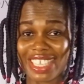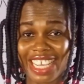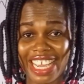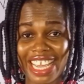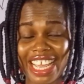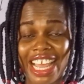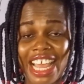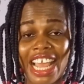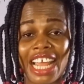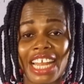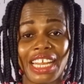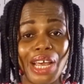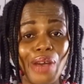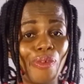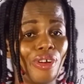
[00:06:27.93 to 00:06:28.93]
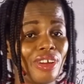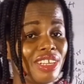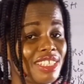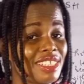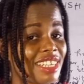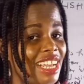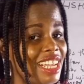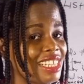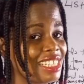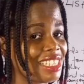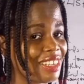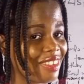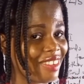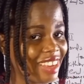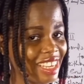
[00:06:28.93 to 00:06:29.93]
Okay, now I want us to answer
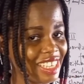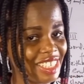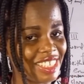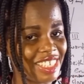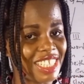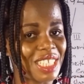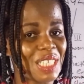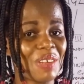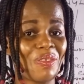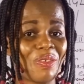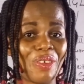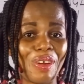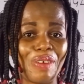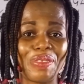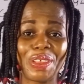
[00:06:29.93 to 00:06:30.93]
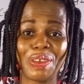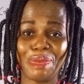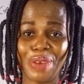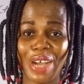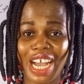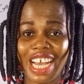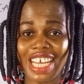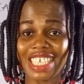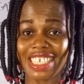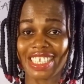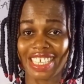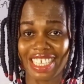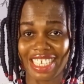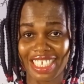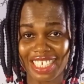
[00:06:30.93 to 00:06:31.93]
some questions from the
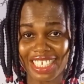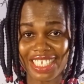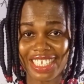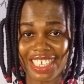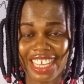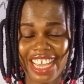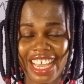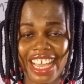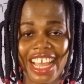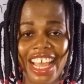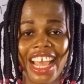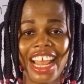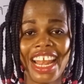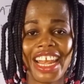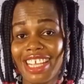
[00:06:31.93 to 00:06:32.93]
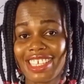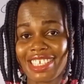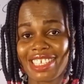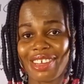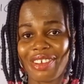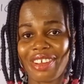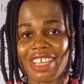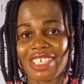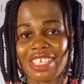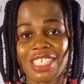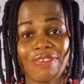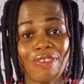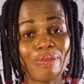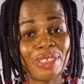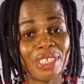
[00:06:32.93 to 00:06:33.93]
past questions. Okay, let's see some
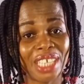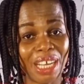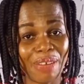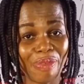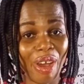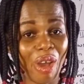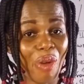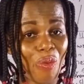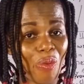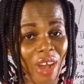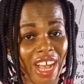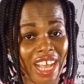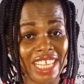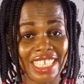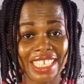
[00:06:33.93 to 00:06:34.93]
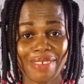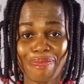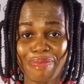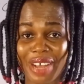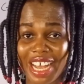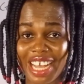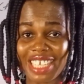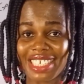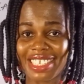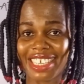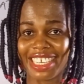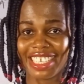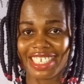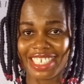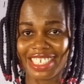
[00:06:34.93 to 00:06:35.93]
questions from JAMB and WASSCE past
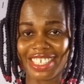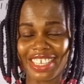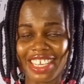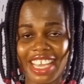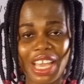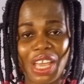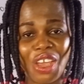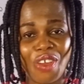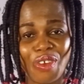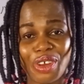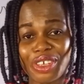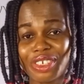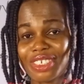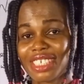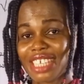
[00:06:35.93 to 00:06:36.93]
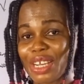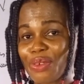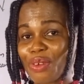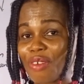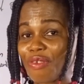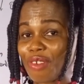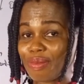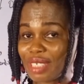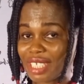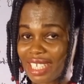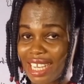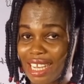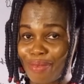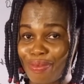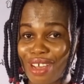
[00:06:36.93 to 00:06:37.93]
questions. Okay, we're going to take one from
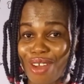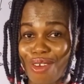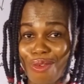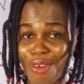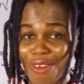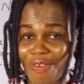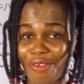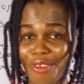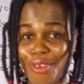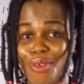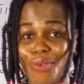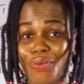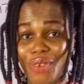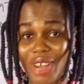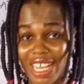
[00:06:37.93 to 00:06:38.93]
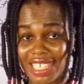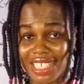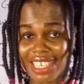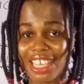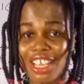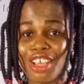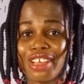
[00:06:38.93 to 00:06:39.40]
JAMB and one from WASSCE.